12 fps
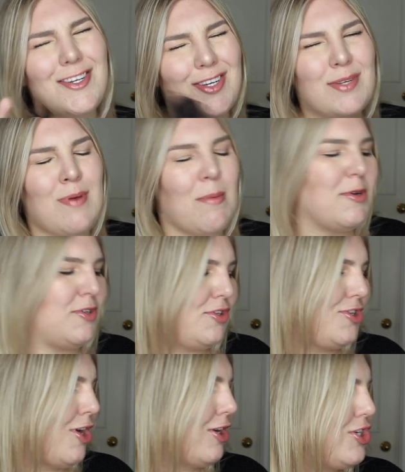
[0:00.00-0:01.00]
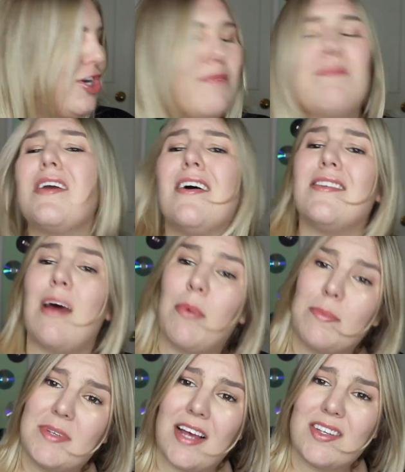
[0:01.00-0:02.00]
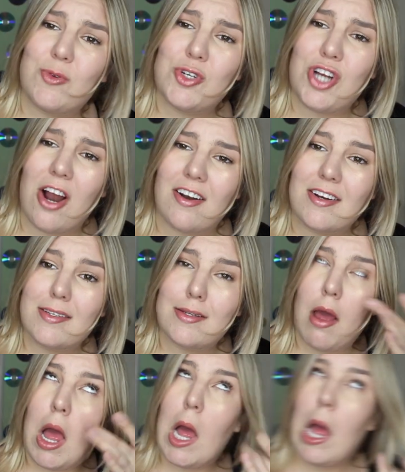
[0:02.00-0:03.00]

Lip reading: just remember the shark shirt, because I'm obsessed with sharks.